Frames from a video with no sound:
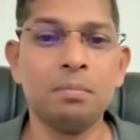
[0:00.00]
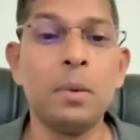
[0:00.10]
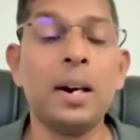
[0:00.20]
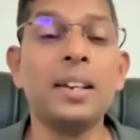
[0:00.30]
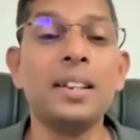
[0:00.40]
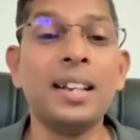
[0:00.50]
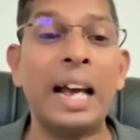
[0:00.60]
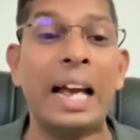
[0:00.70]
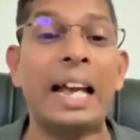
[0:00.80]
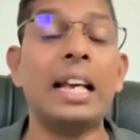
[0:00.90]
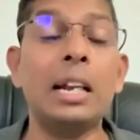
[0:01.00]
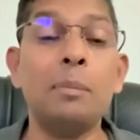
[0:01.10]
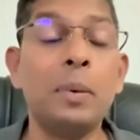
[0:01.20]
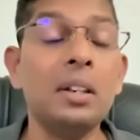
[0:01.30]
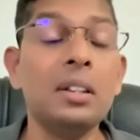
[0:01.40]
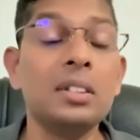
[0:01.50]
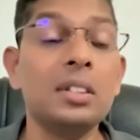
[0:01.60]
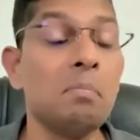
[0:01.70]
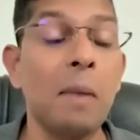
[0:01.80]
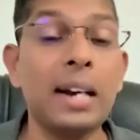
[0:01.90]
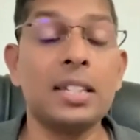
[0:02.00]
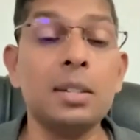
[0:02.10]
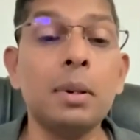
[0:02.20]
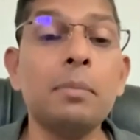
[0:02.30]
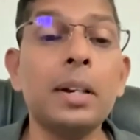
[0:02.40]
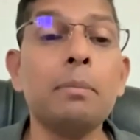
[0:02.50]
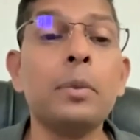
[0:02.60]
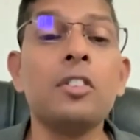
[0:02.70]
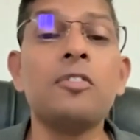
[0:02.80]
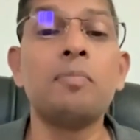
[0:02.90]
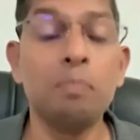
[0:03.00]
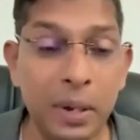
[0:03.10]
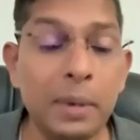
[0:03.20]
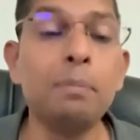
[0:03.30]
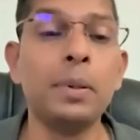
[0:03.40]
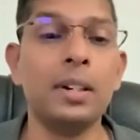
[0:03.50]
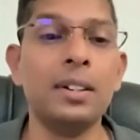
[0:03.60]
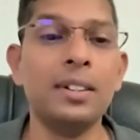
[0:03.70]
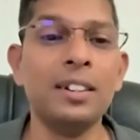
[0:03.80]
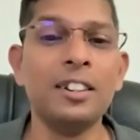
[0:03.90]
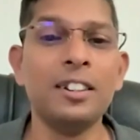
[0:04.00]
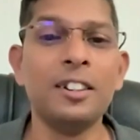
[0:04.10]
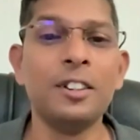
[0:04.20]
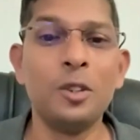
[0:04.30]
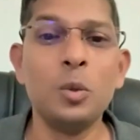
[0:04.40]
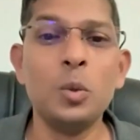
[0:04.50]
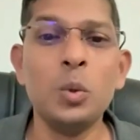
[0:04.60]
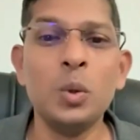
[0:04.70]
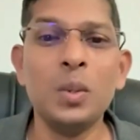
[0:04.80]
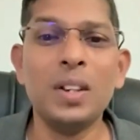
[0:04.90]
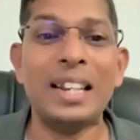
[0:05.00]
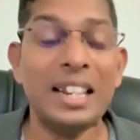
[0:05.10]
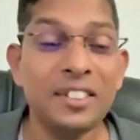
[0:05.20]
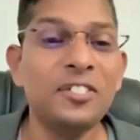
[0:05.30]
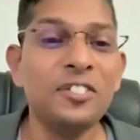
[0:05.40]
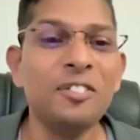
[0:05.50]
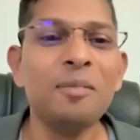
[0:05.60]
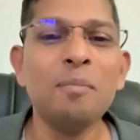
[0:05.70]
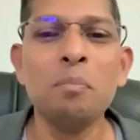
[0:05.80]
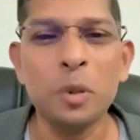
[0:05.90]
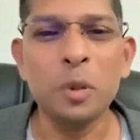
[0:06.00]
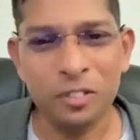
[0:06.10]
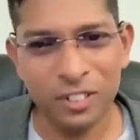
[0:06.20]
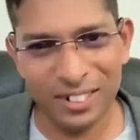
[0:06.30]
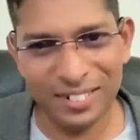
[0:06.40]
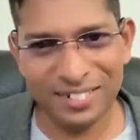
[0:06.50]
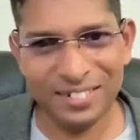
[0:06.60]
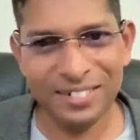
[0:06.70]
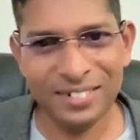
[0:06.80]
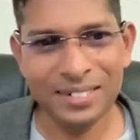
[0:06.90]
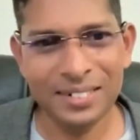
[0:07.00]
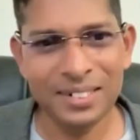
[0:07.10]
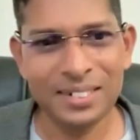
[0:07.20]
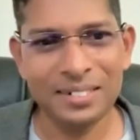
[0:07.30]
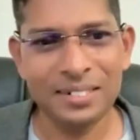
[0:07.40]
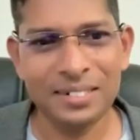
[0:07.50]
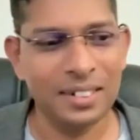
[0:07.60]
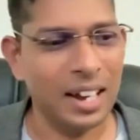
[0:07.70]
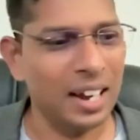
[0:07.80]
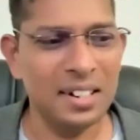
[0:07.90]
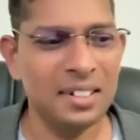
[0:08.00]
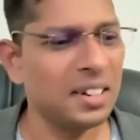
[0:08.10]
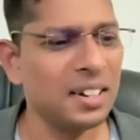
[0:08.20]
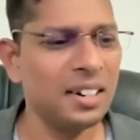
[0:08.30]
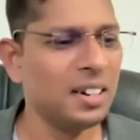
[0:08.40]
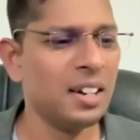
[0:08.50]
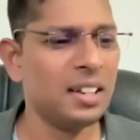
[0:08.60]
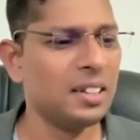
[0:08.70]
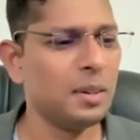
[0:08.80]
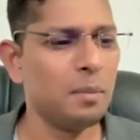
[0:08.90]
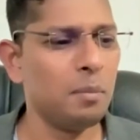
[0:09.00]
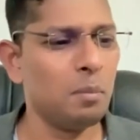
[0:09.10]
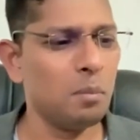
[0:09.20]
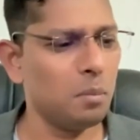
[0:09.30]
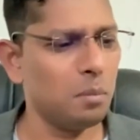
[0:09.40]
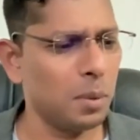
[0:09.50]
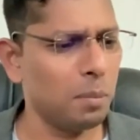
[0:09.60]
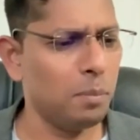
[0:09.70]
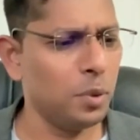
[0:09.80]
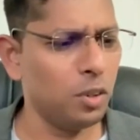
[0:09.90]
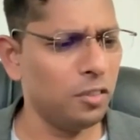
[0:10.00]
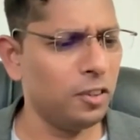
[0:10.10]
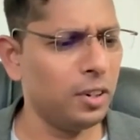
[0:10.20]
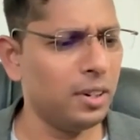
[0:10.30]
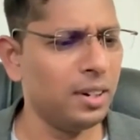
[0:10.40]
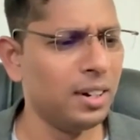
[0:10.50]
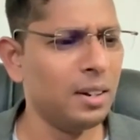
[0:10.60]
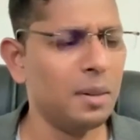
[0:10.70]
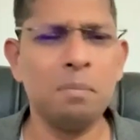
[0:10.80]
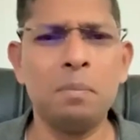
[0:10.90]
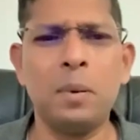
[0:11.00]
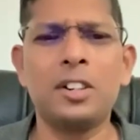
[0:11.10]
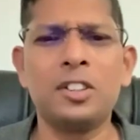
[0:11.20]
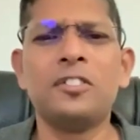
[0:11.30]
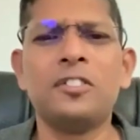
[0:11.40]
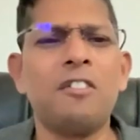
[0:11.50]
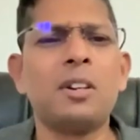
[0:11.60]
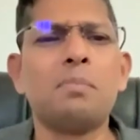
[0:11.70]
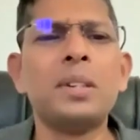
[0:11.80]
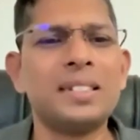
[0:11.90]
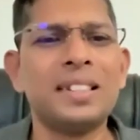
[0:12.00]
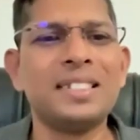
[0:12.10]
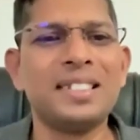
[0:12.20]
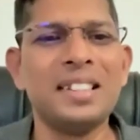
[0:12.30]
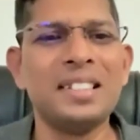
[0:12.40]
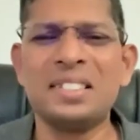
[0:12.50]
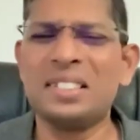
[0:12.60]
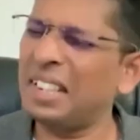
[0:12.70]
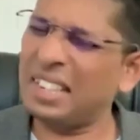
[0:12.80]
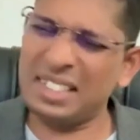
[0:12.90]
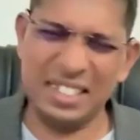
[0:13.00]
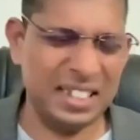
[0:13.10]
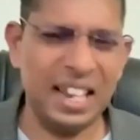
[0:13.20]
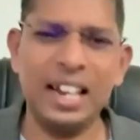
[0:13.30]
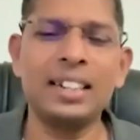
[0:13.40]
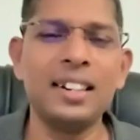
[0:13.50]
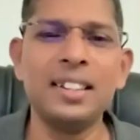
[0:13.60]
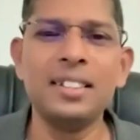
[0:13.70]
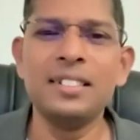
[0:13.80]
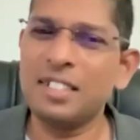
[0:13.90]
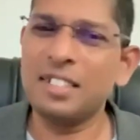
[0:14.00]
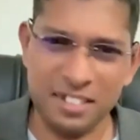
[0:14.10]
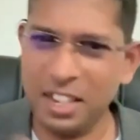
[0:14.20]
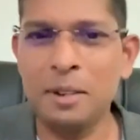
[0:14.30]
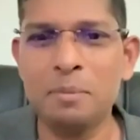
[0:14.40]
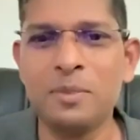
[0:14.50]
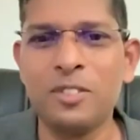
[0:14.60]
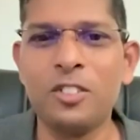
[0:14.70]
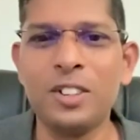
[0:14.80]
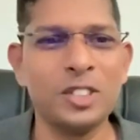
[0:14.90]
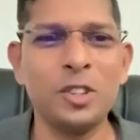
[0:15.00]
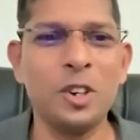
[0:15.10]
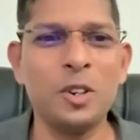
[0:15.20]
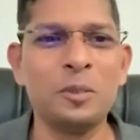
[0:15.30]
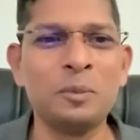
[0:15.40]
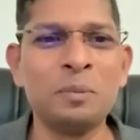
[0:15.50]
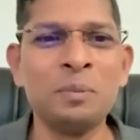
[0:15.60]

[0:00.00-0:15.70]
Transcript: By helping the maximum number of people to live beautiful. And the beautiful part of our business is exactly the same. Yes or no?